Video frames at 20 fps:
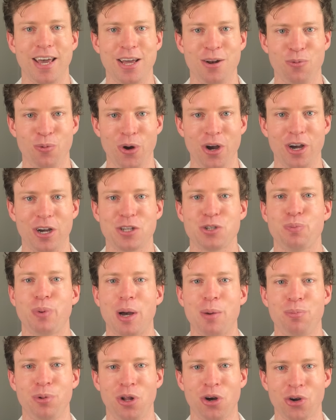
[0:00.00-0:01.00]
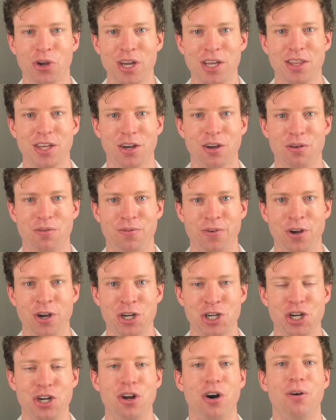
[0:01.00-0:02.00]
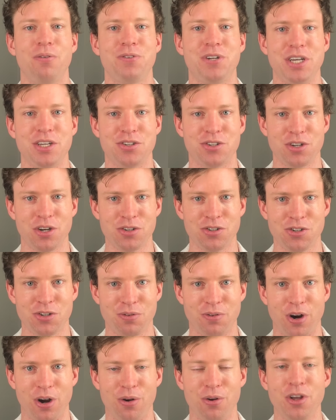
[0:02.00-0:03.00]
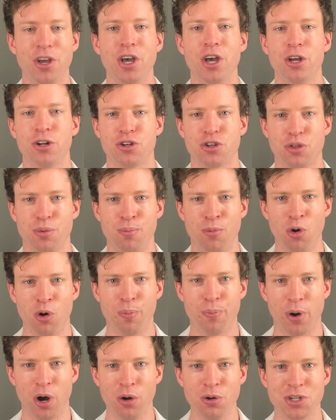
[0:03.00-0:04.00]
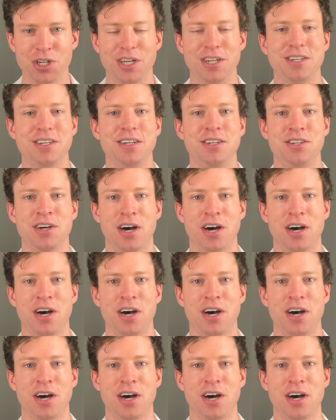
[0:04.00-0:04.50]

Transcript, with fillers: It works by blocking the conversion of testosterone to the more potent